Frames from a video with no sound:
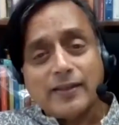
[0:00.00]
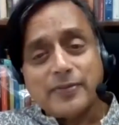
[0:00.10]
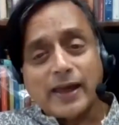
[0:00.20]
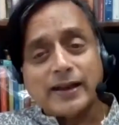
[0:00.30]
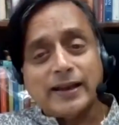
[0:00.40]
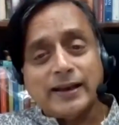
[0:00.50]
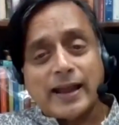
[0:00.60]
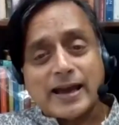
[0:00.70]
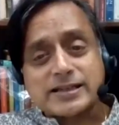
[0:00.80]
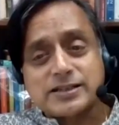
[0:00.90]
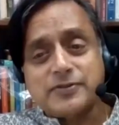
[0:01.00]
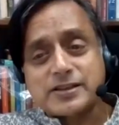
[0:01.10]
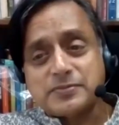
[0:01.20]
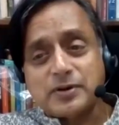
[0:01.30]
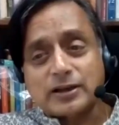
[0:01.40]
than in
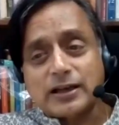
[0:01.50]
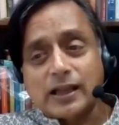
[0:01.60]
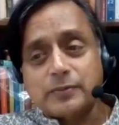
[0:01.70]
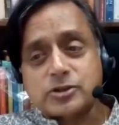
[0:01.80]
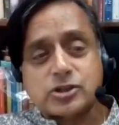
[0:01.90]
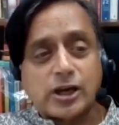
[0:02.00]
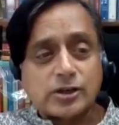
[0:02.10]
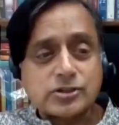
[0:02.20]
activism on climate change.